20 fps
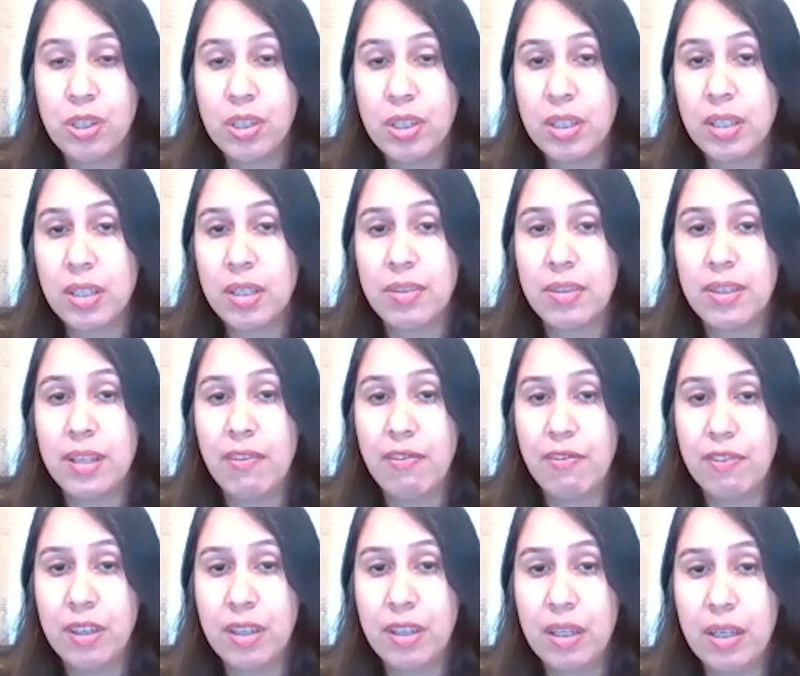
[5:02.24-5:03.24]
it
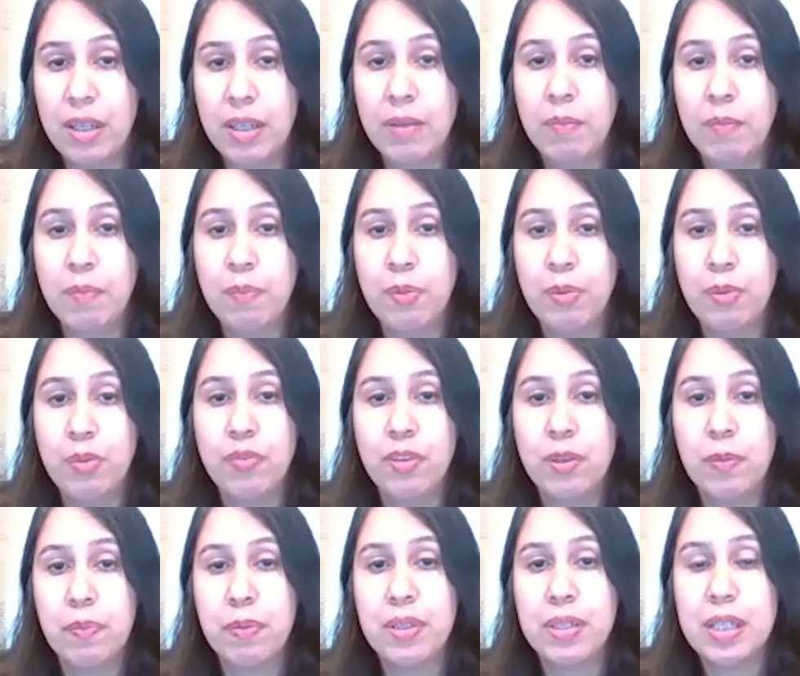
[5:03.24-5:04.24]
definitely improved
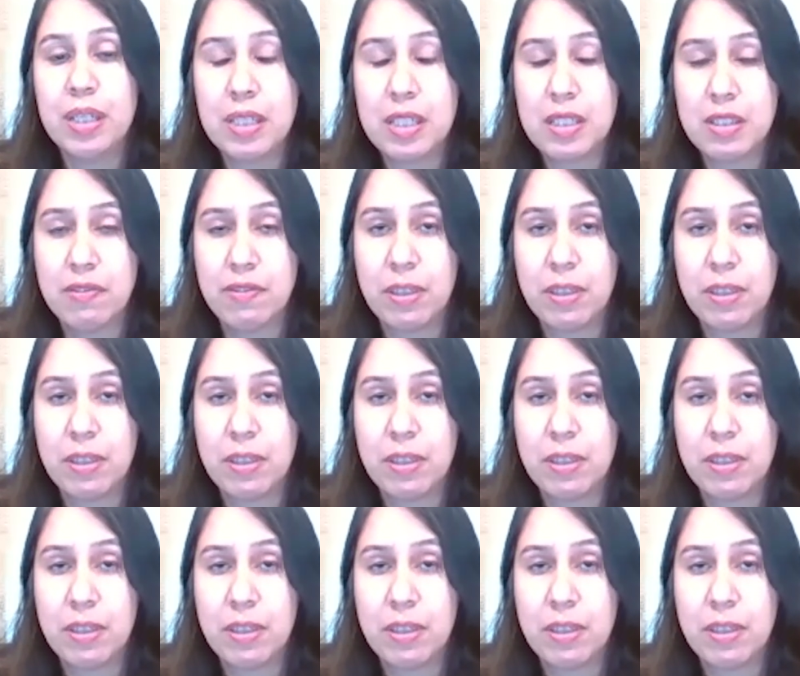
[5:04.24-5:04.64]
the predictive